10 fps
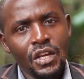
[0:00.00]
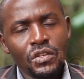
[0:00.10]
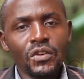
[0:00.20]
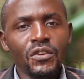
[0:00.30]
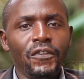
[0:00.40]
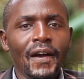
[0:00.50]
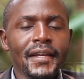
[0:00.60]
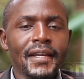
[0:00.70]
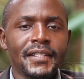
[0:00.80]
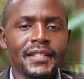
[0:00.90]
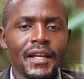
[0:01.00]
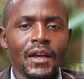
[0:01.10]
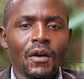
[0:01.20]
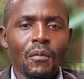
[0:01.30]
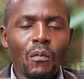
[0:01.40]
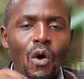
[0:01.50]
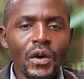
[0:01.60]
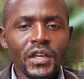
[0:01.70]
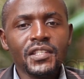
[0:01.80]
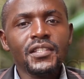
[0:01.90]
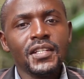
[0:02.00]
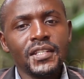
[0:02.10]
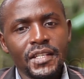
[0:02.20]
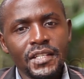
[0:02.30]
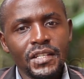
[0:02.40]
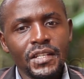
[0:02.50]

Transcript: So you find that more is needed